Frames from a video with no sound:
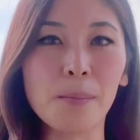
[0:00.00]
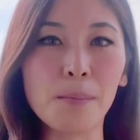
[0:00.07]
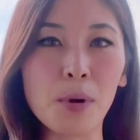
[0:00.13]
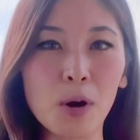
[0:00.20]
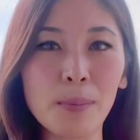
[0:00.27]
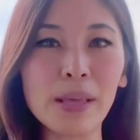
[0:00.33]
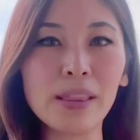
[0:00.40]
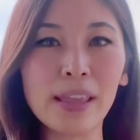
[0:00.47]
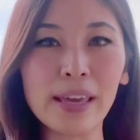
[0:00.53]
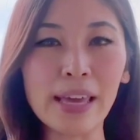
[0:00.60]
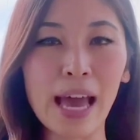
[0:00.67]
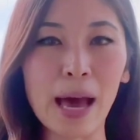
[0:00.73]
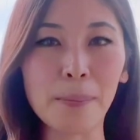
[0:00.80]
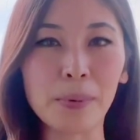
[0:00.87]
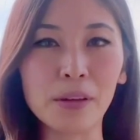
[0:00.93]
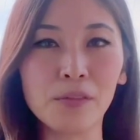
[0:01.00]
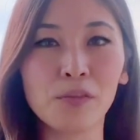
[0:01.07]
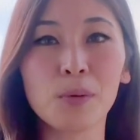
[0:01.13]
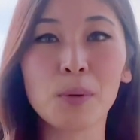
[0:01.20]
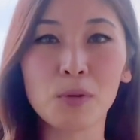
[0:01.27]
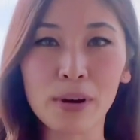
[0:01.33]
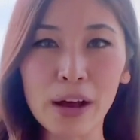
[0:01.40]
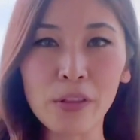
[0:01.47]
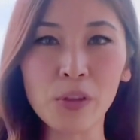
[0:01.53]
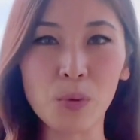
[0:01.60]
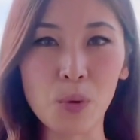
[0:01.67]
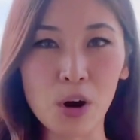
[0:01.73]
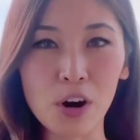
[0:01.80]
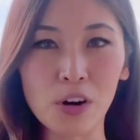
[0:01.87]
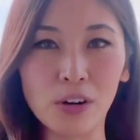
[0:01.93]
moment they happen from around the
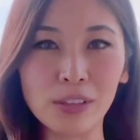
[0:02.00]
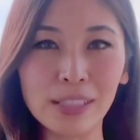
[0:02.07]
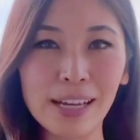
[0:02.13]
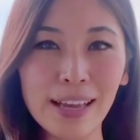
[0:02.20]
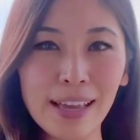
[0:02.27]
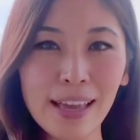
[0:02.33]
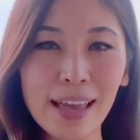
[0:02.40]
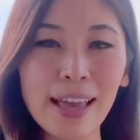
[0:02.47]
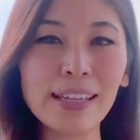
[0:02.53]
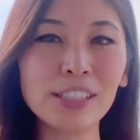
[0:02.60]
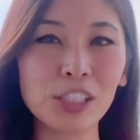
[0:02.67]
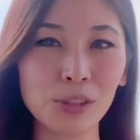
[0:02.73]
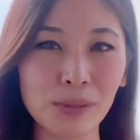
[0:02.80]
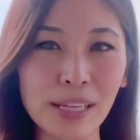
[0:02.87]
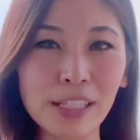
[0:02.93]
world. And tune